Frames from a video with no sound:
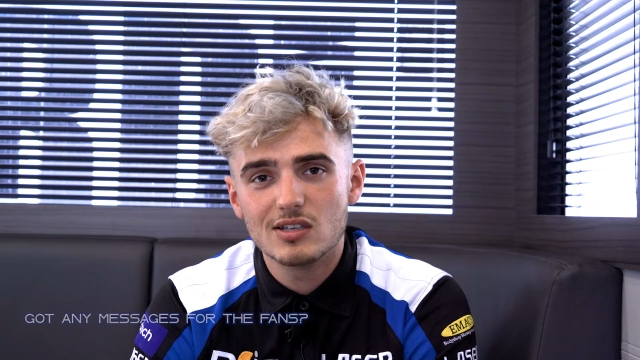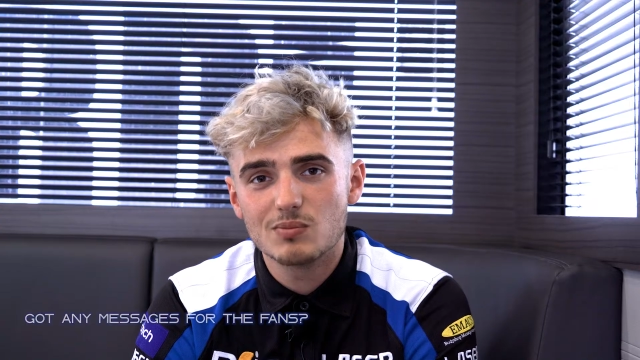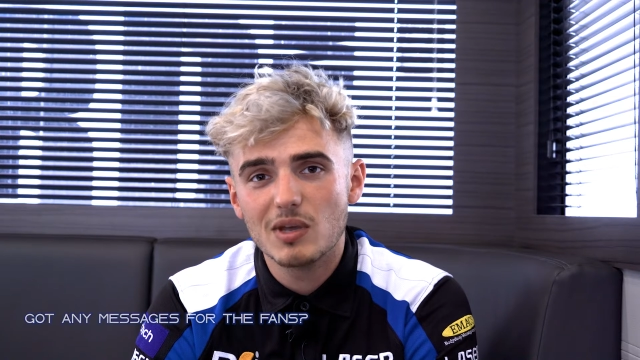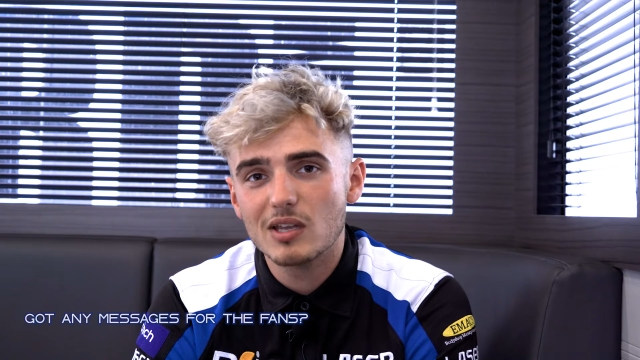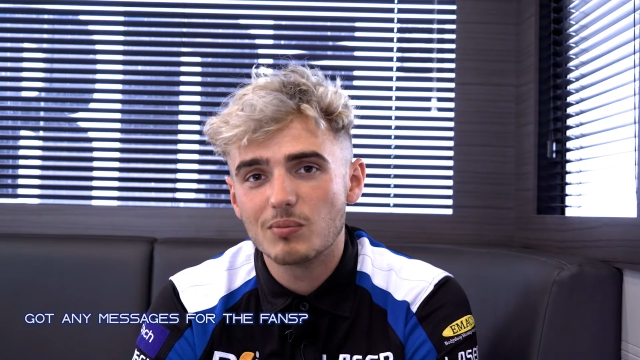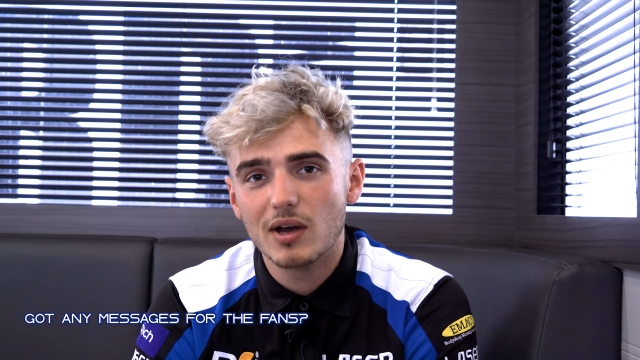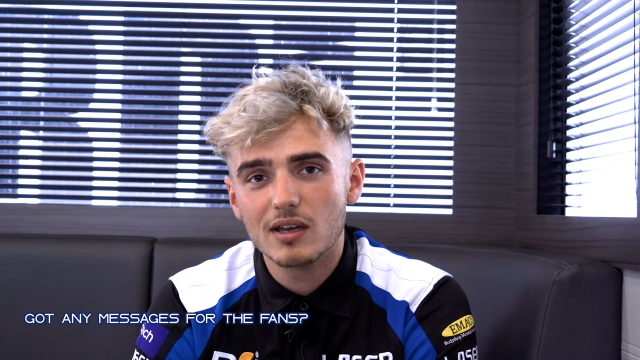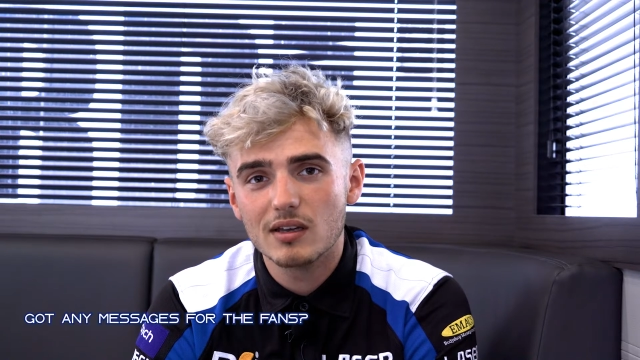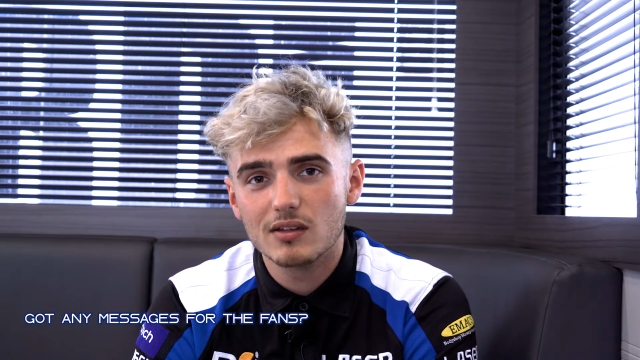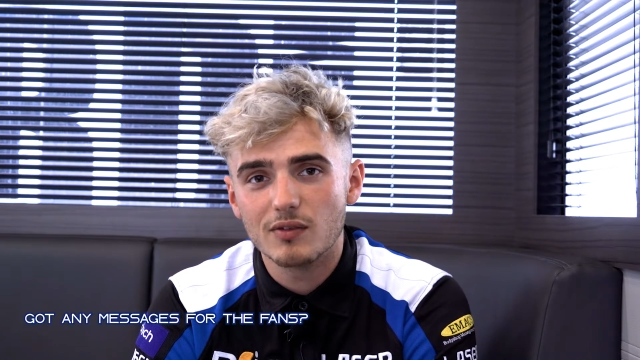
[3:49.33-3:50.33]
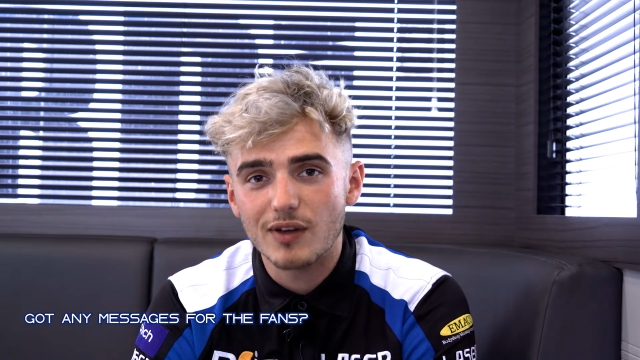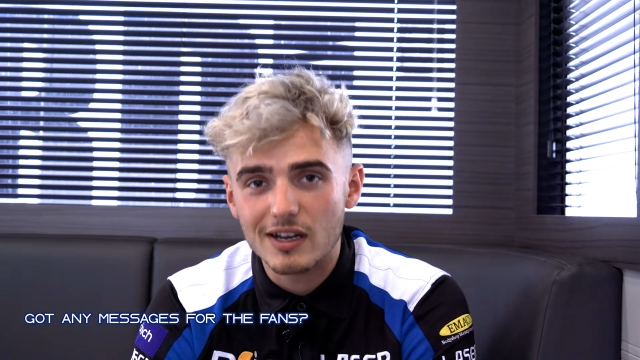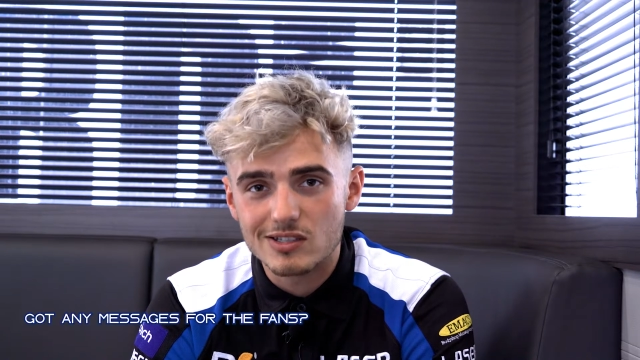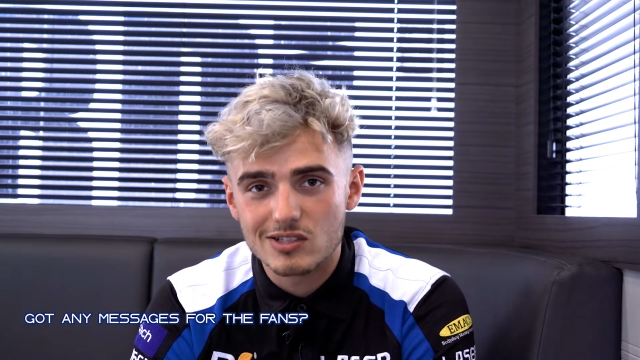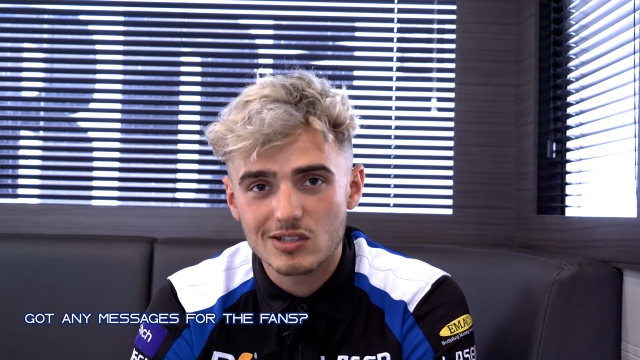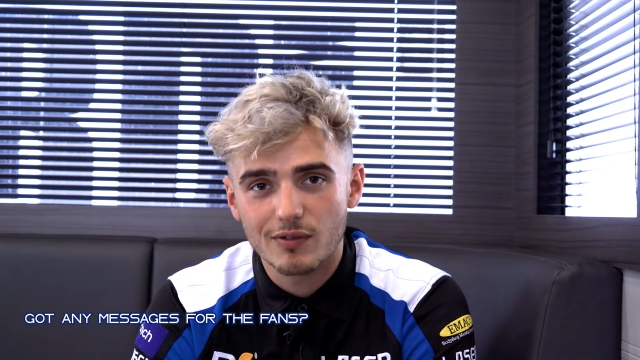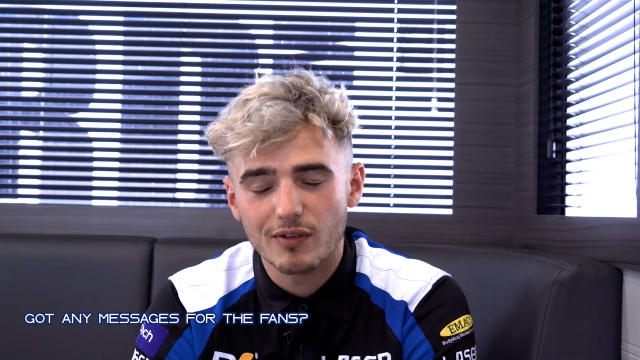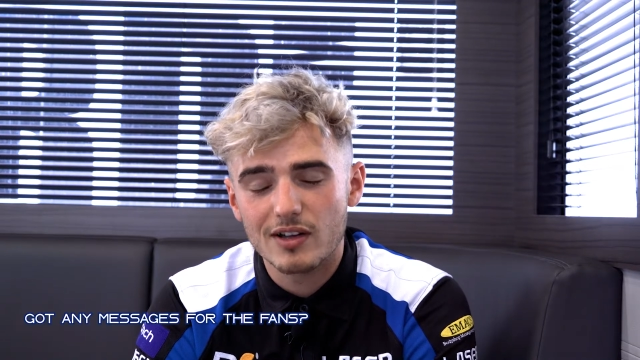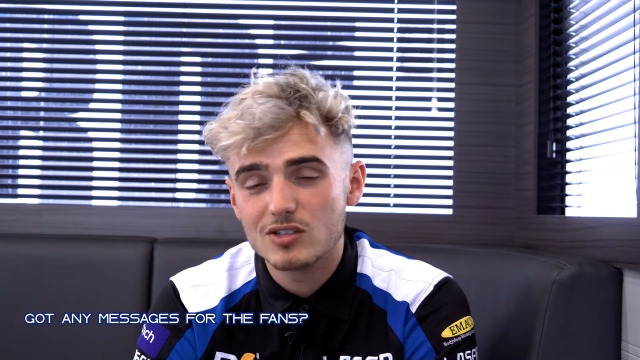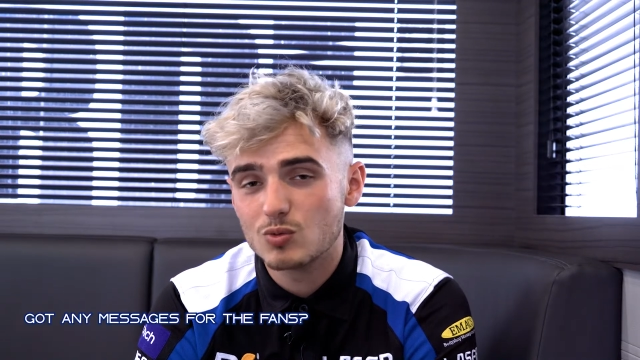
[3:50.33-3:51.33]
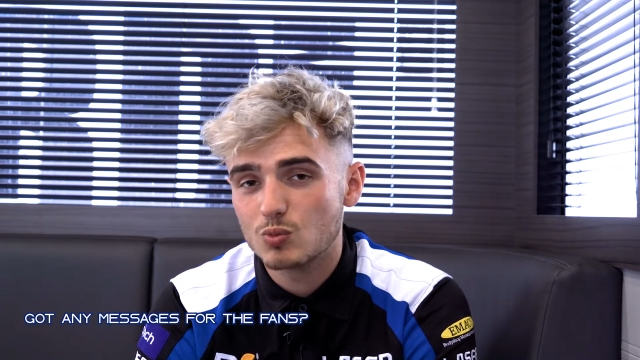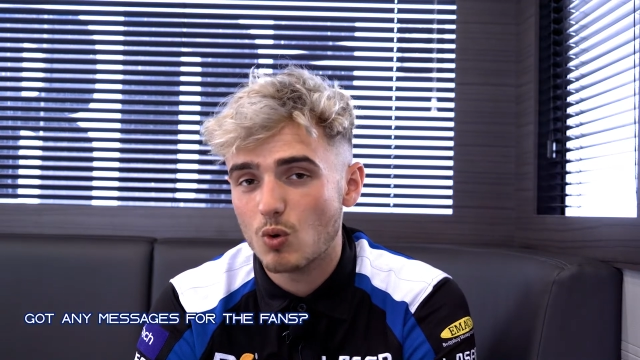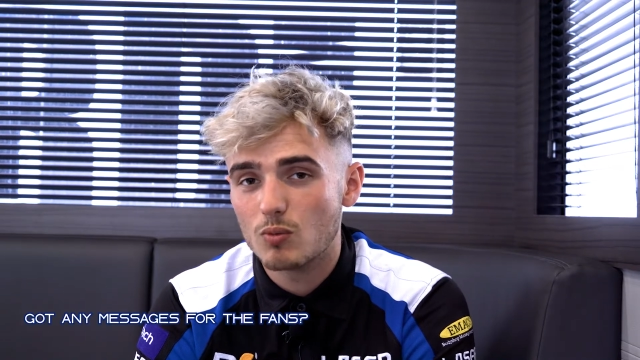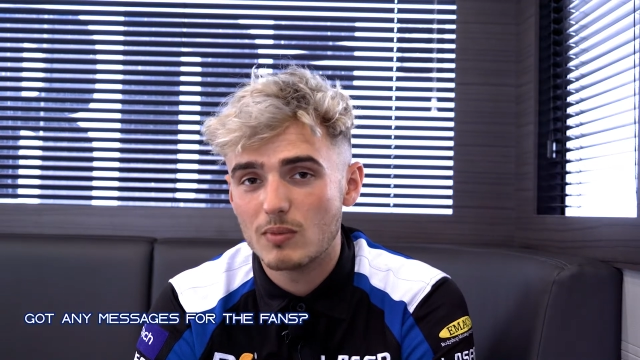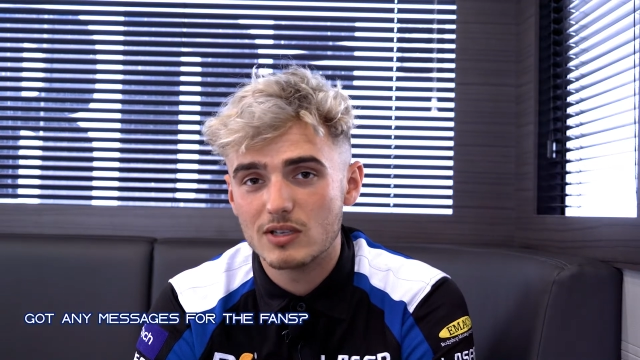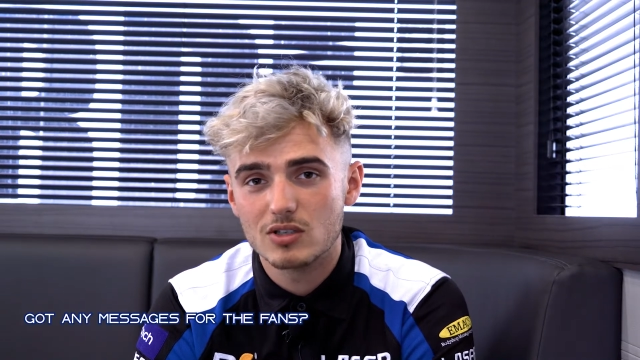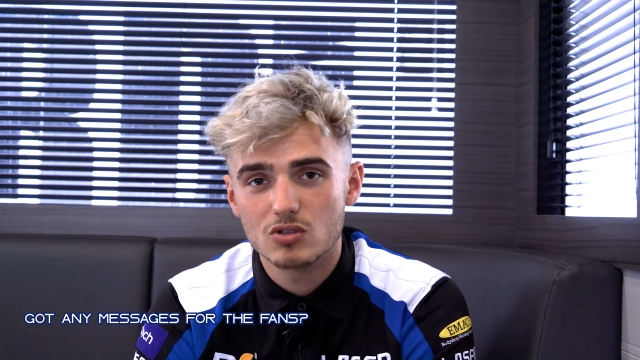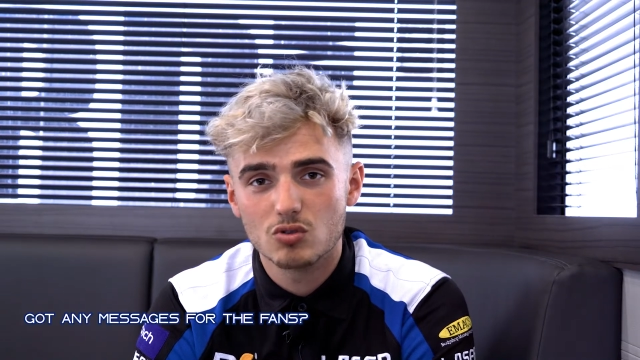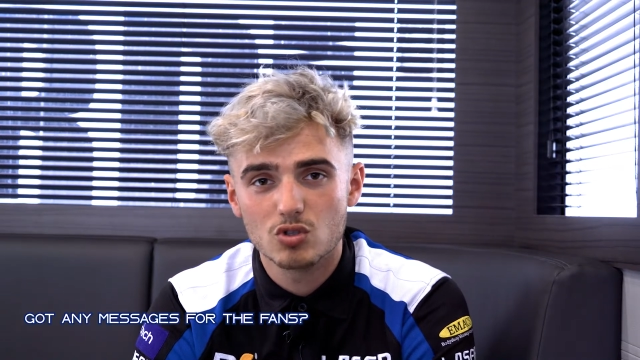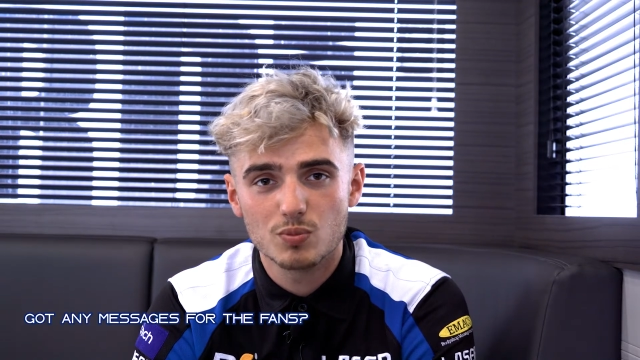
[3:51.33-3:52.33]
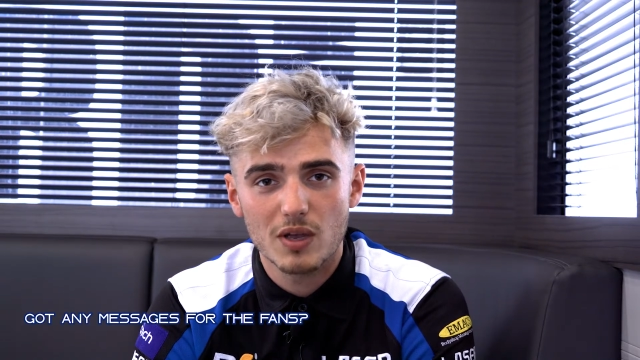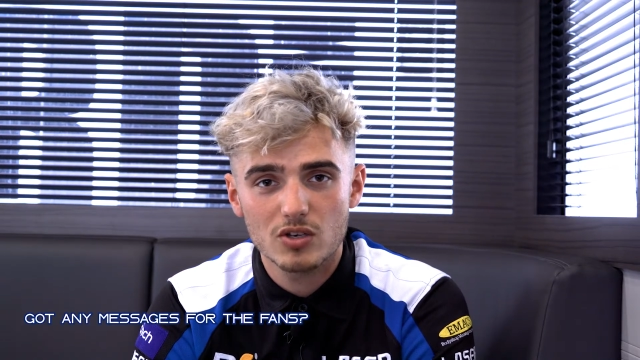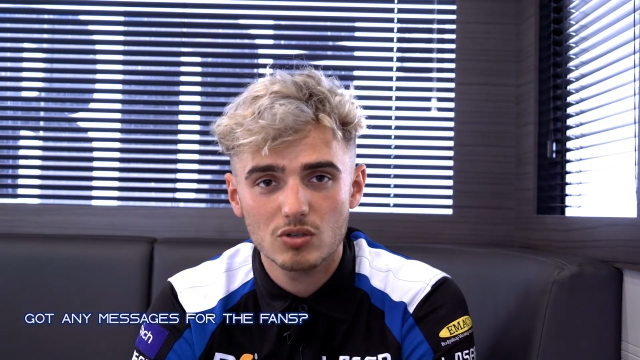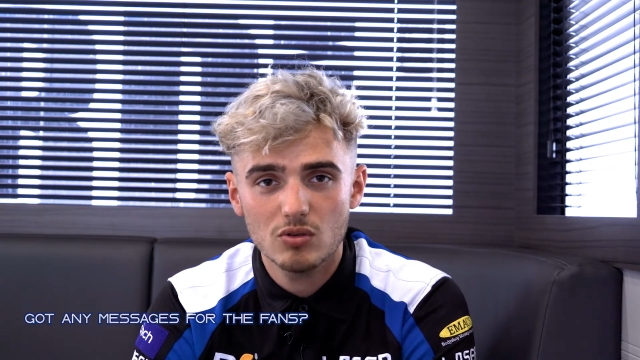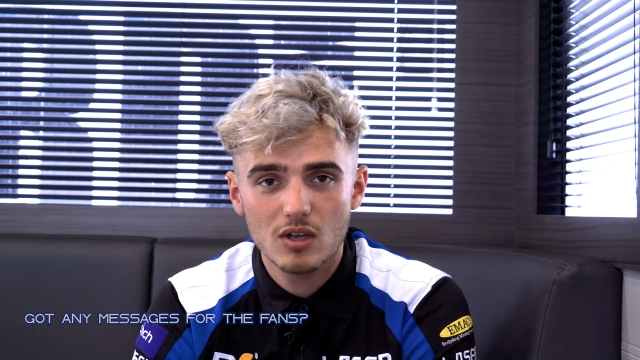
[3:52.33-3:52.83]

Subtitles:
is made by the fans. The fans is what makes it so special.